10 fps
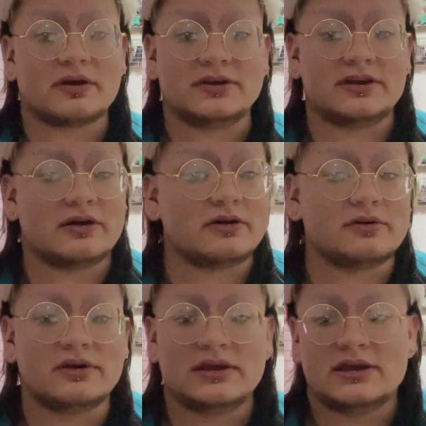And, you
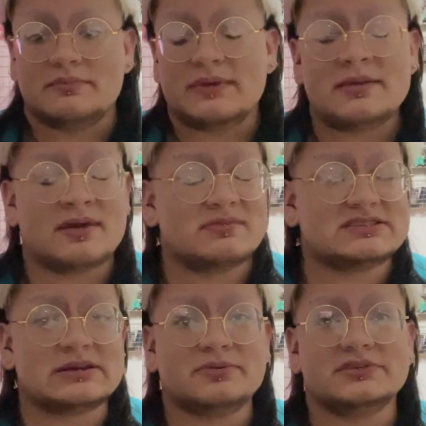know, maybe I'm a
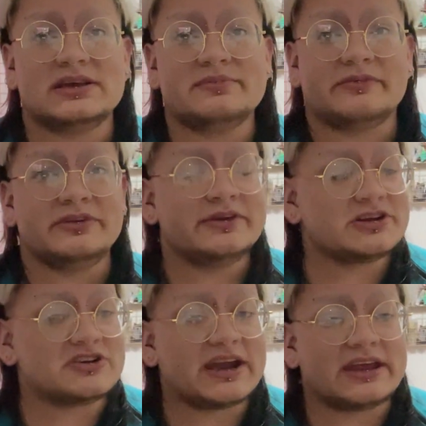simpleton, but when you get a
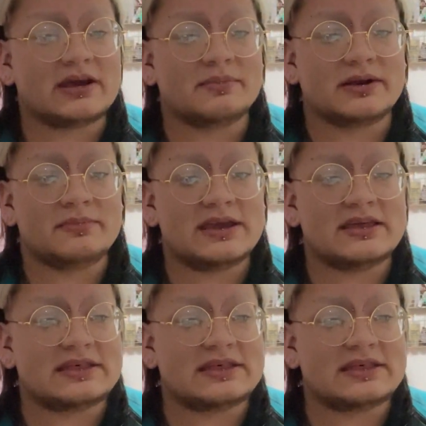tracking number to me,